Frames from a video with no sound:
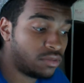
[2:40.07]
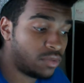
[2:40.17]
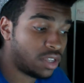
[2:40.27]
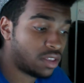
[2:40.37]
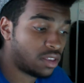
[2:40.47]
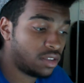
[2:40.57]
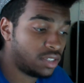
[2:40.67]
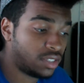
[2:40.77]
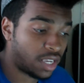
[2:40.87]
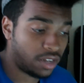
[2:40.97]
with
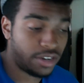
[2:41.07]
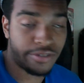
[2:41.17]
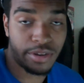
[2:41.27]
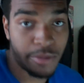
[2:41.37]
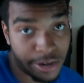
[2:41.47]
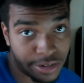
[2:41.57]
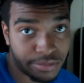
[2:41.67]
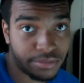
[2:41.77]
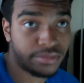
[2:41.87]
second-degree murder.